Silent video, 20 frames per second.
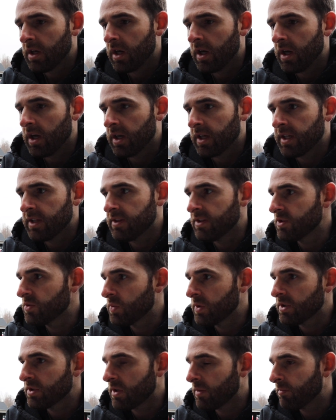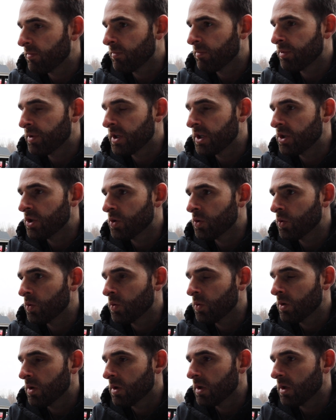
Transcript: Again, these wheels are pretty new.